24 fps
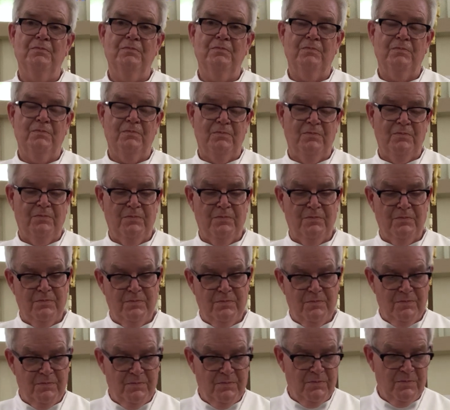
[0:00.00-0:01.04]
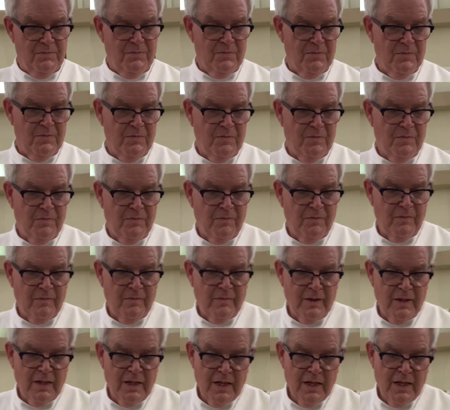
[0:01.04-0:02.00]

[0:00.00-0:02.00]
Nothing is said.